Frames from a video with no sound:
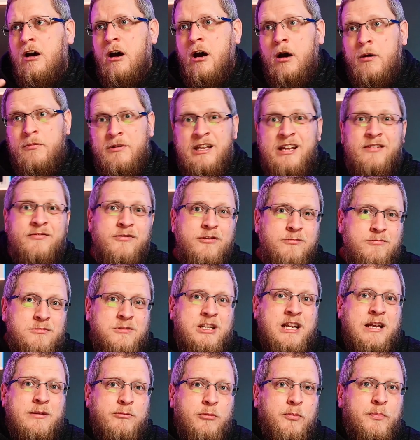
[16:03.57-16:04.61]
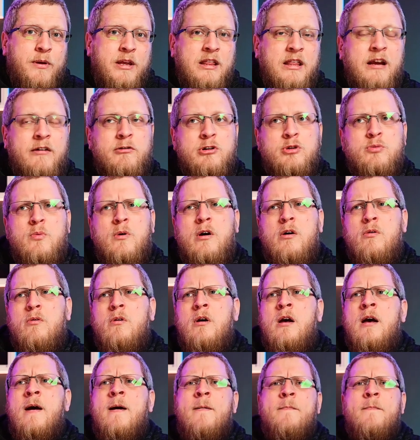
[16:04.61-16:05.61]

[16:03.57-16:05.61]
the IDVA team will be there as well.